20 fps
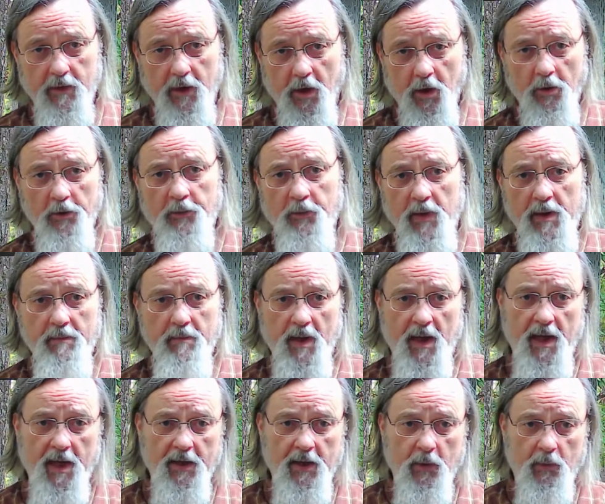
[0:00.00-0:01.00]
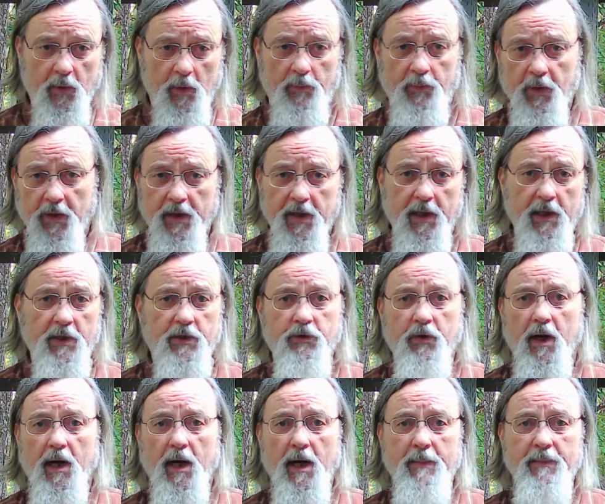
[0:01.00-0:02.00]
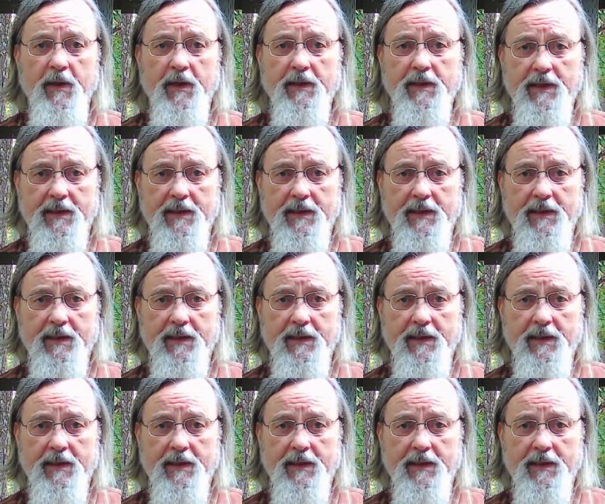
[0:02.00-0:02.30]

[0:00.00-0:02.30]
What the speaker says: oath we made that we'll put any tribe that